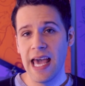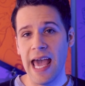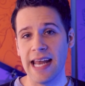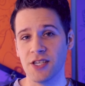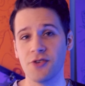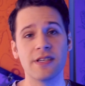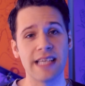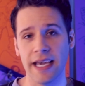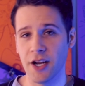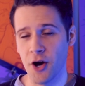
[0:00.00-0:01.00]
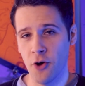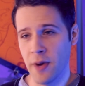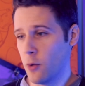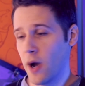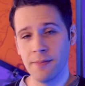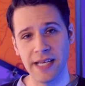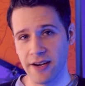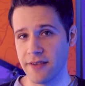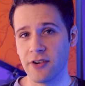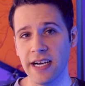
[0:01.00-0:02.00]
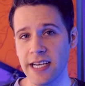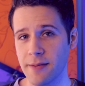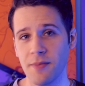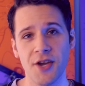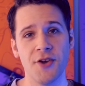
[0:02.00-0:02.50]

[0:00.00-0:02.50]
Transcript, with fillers: and as soon as I get home, I wipe down every item,